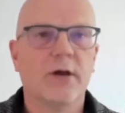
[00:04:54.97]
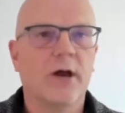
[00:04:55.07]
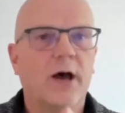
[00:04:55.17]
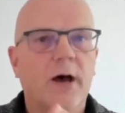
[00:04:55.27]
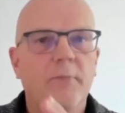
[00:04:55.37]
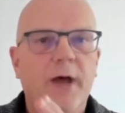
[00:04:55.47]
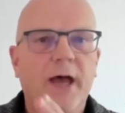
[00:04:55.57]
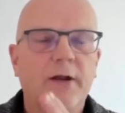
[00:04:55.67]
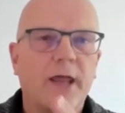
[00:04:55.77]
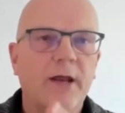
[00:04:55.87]

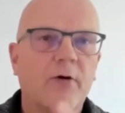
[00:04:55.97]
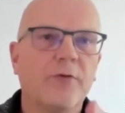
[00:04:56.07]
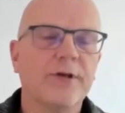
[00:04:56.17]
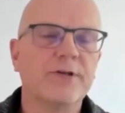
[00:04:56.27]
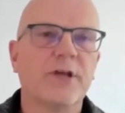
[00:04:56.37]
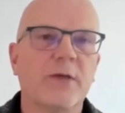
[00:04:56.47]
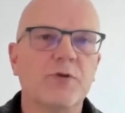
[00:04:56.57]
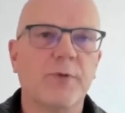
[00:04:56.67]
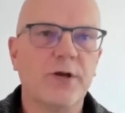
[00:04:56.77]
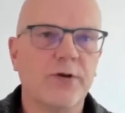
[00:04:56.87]
And in all these teams,
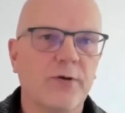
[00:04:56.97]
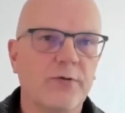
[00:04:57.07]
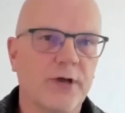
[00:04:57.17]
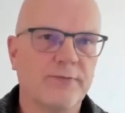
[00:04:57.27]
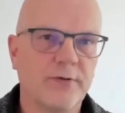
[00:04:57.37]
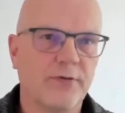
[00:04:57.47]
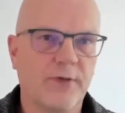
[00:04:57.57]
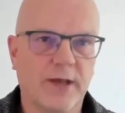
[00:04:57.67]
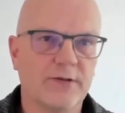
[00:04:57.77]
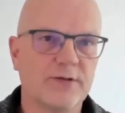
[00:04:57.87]
we do different things.